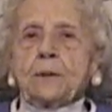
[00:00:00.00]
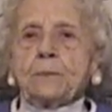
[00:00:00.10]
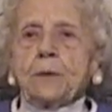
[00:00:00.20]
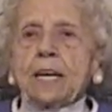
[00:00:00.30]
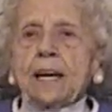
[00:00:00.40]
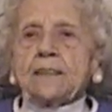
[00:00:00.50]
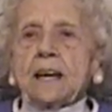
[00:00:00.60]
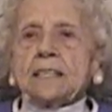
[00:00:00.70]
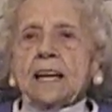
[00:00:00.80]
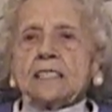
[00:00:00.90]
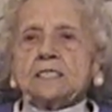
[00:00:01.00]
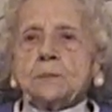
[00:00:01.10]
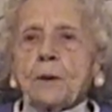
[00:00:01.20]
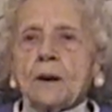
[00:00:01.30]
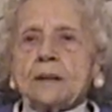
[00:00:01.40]
when we had that last
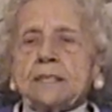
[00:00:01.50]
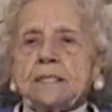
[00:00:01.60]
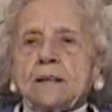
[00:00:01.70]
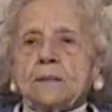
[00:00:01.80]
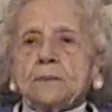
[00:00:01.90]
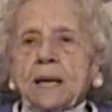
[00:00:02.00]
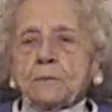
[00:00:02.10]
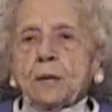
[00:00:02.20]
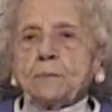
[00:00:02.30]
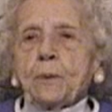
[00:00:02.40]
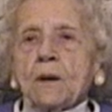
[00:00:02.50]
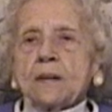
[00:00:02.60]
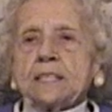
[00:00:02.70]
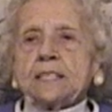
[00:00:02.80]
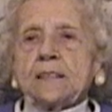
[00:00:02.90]
party, or that one
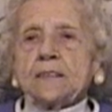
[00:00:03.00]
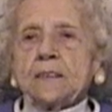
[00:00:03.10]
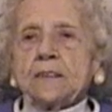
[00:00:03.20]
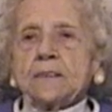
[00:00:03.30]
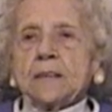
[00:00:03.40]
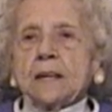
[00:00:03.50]
party down there.